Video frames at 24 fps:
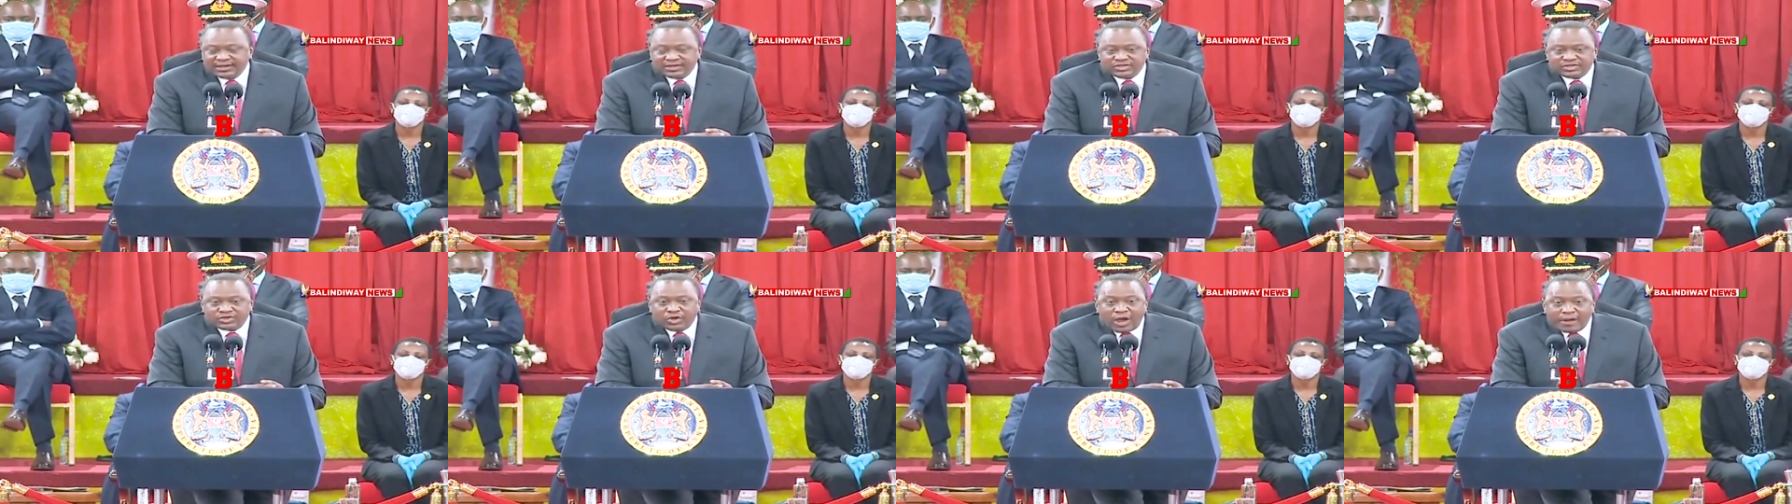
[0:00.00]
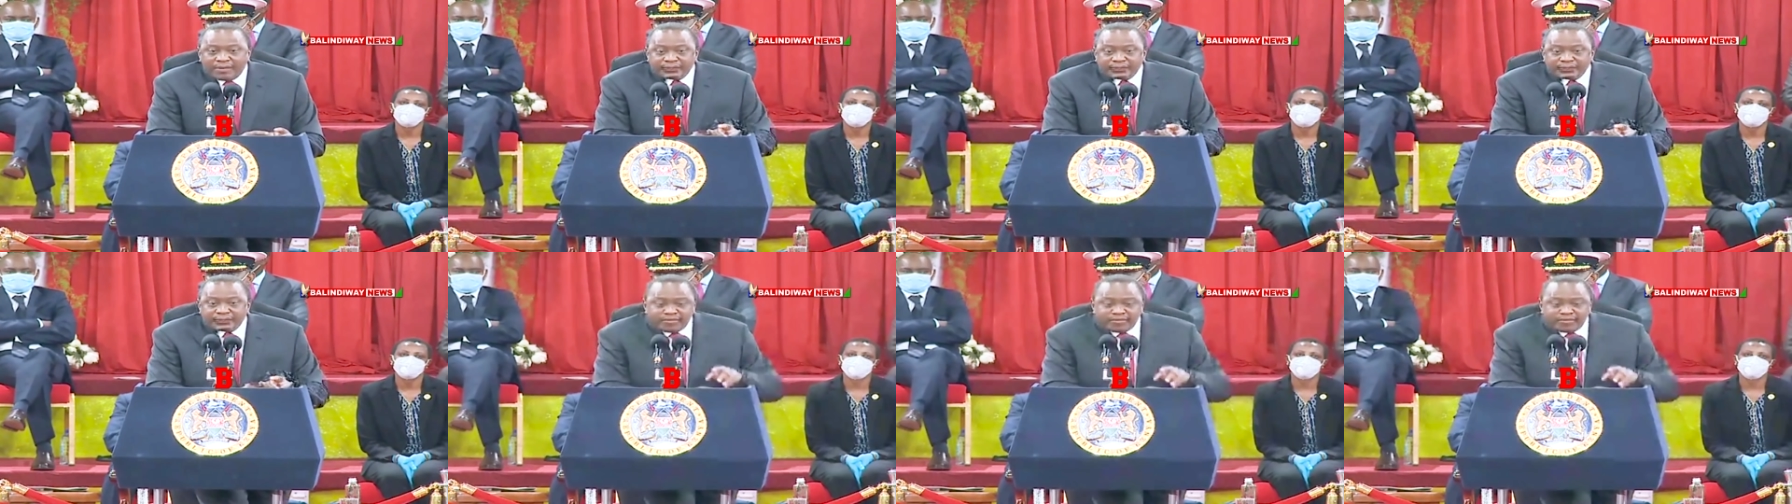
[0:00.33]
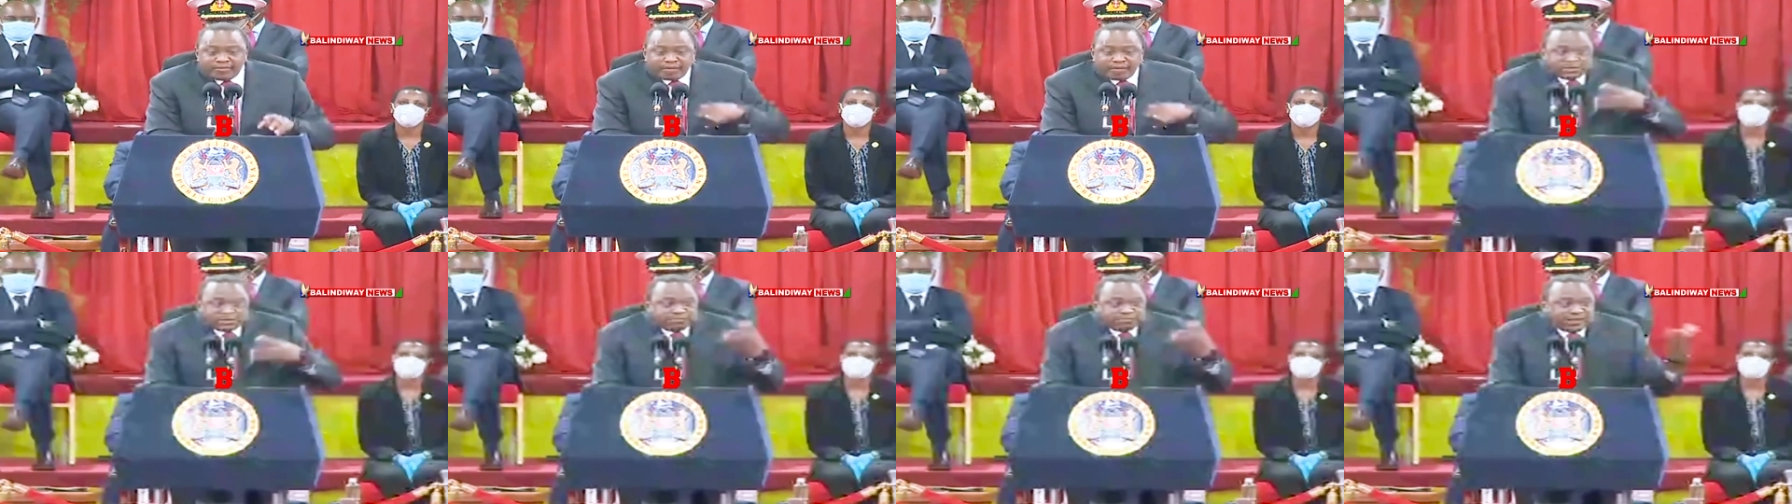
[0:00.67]
So I'm,
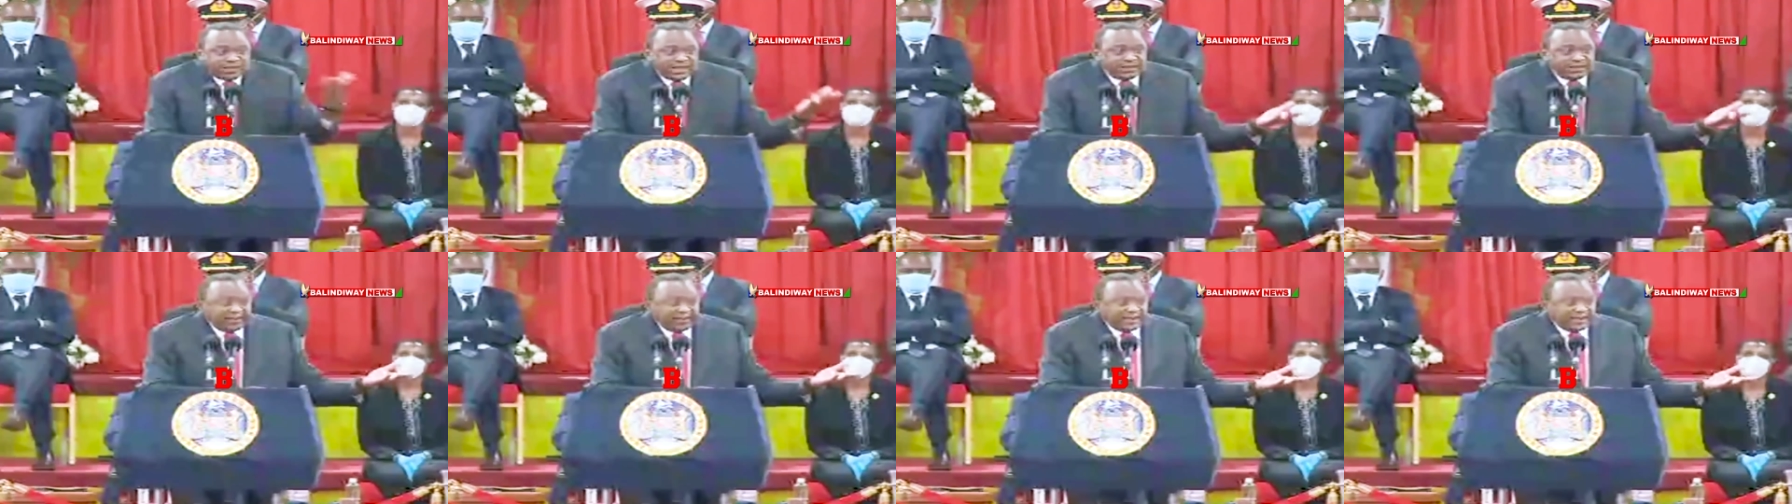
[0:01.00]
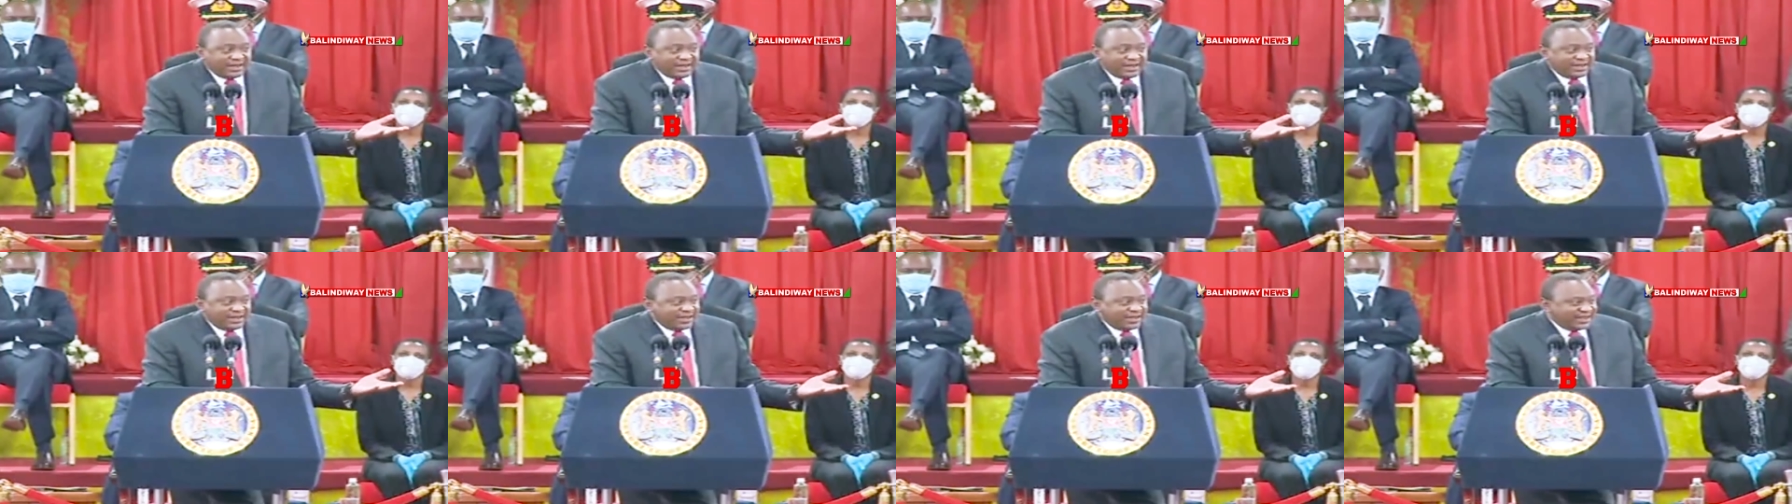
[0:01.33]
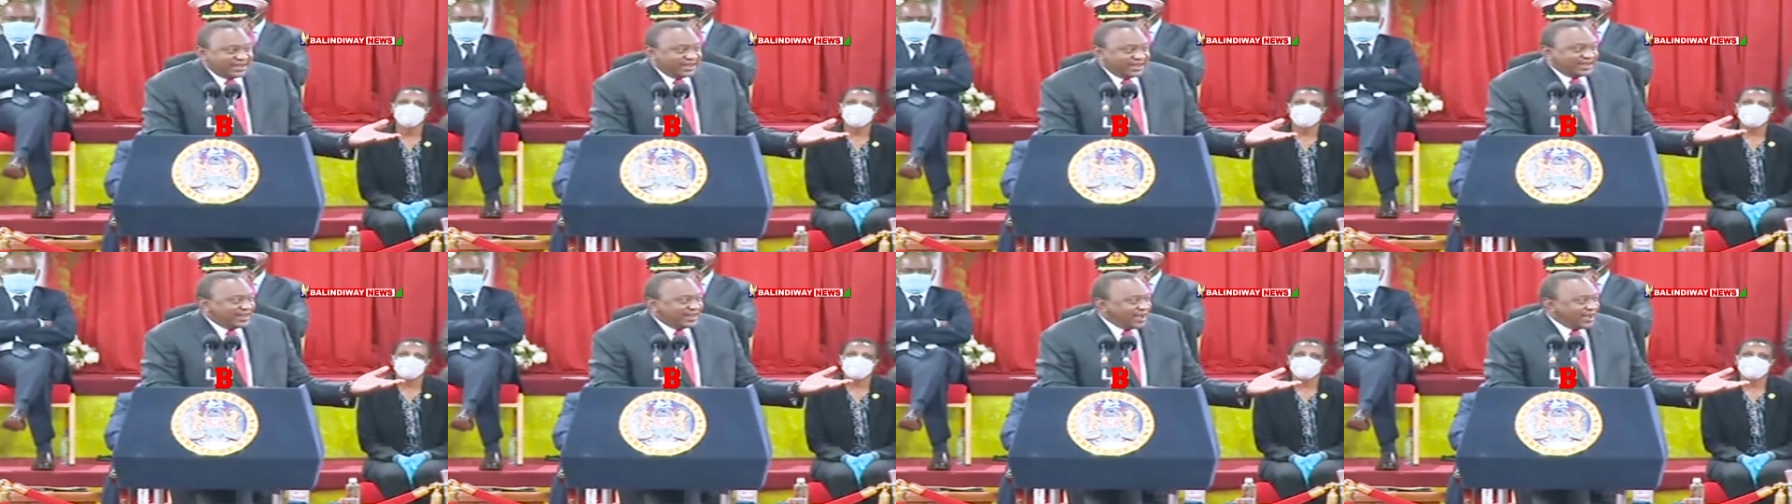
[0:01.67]
I'm not blaming,
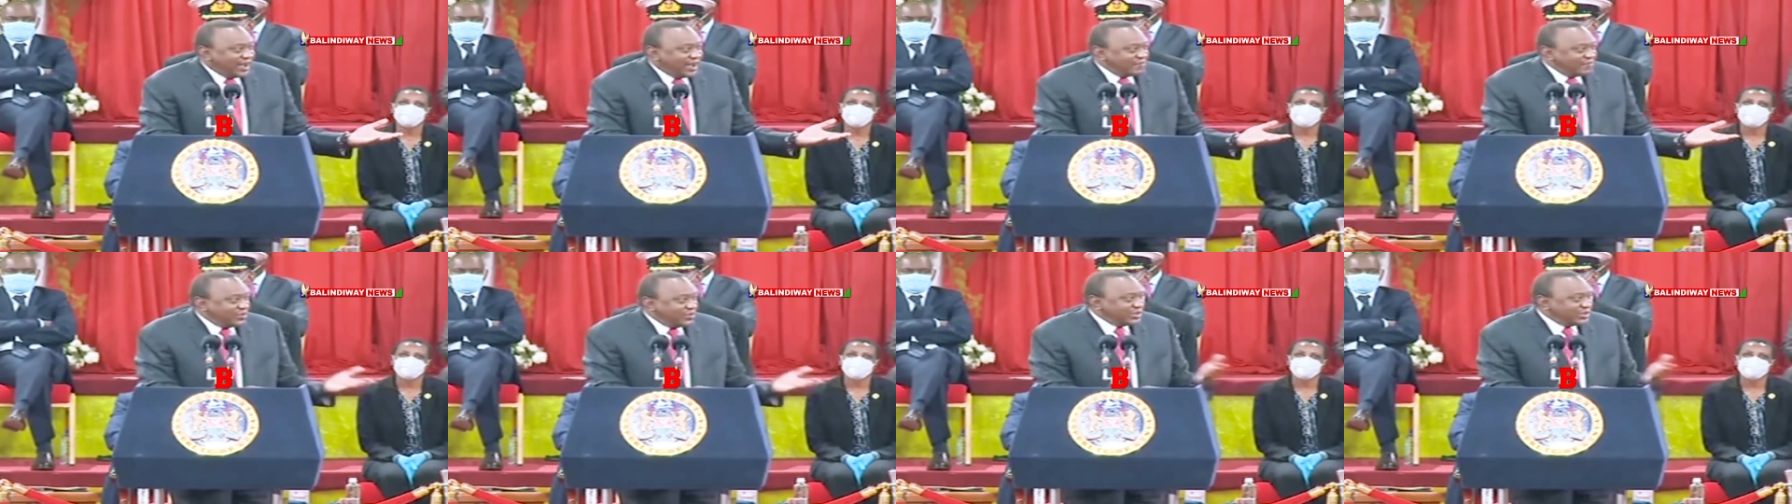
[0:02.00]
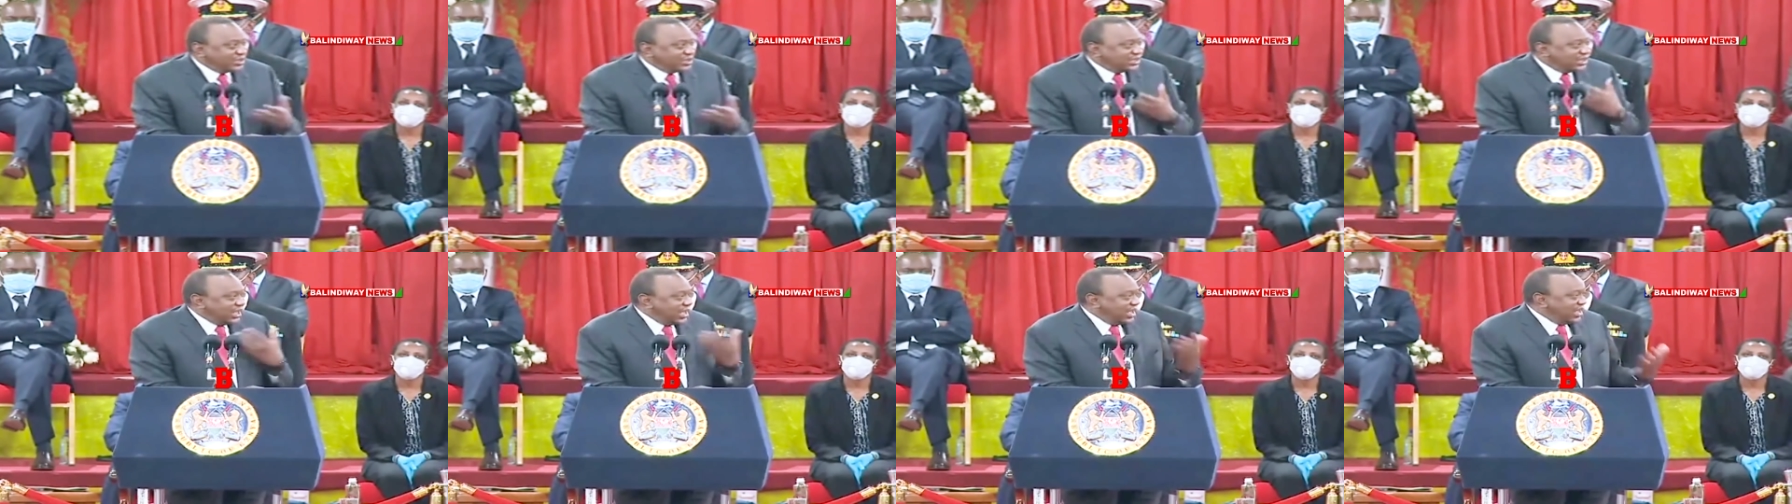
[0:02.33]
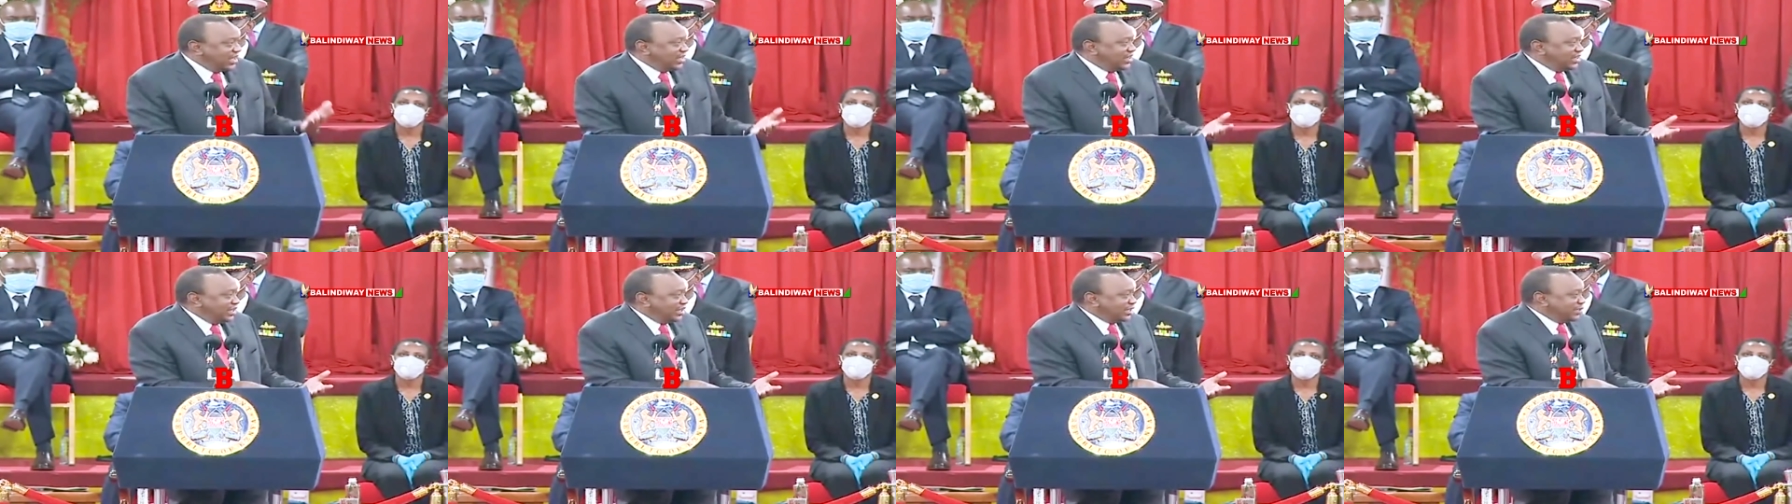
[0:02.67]
I'm not
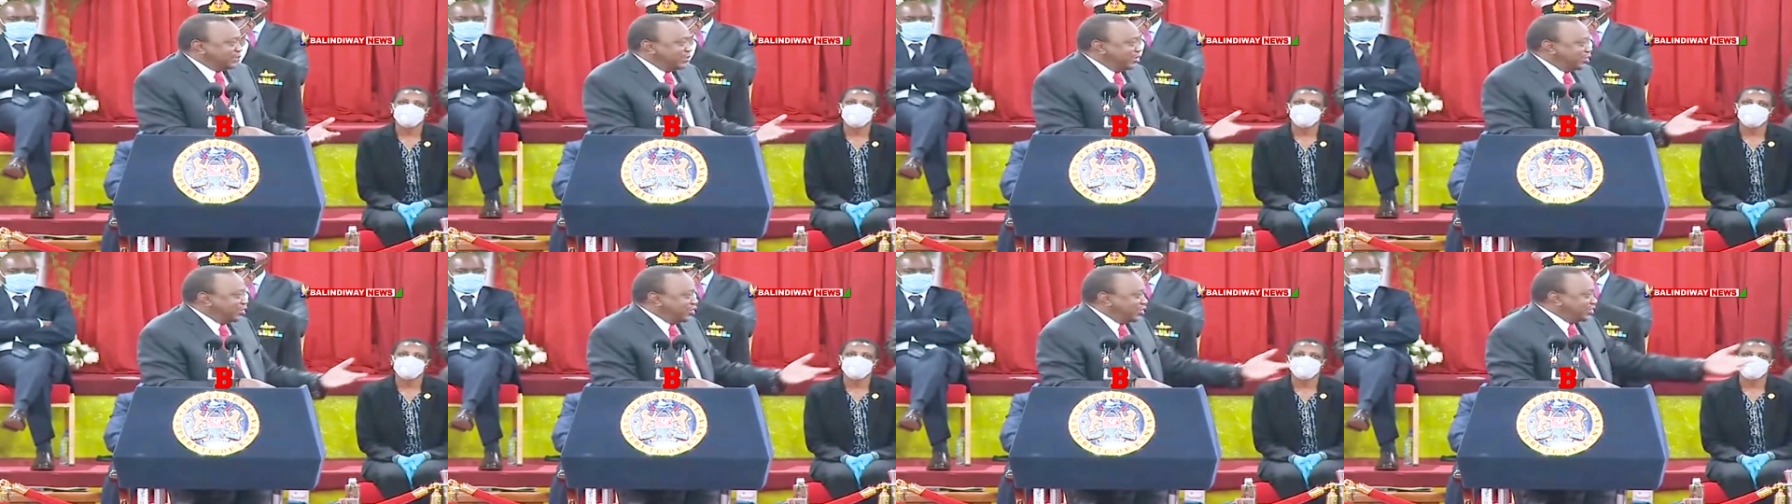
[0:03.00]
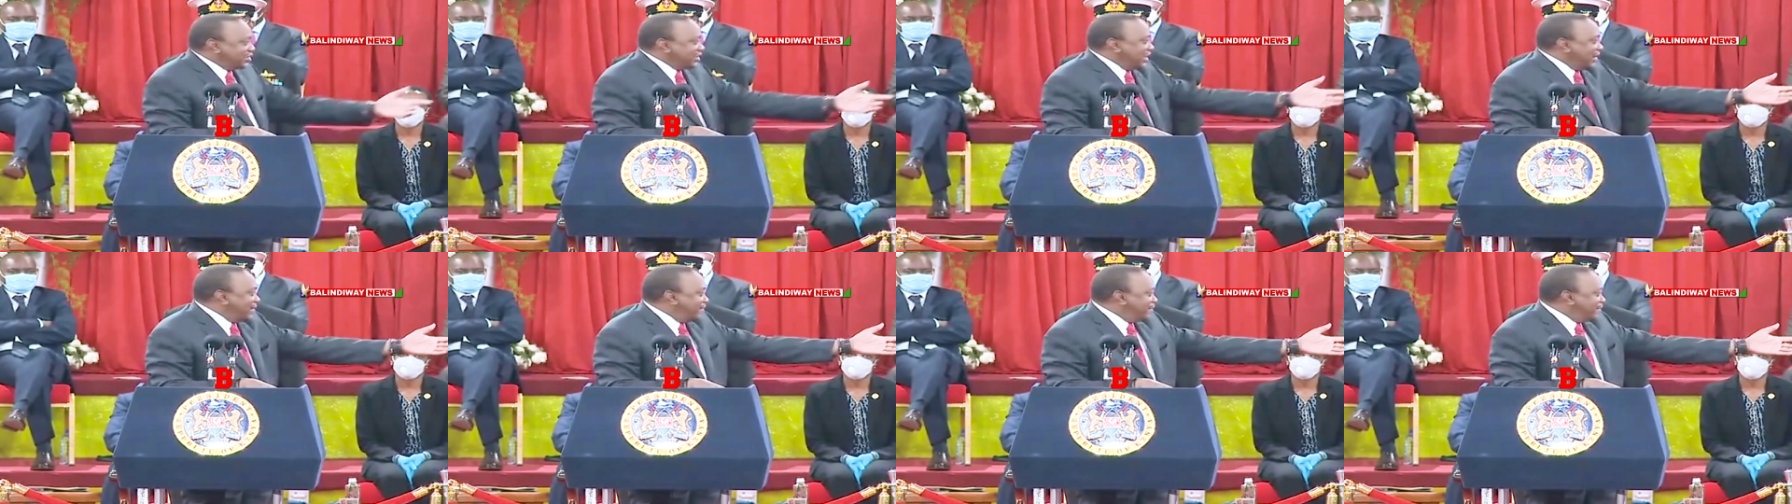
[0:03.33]
saying this because I'm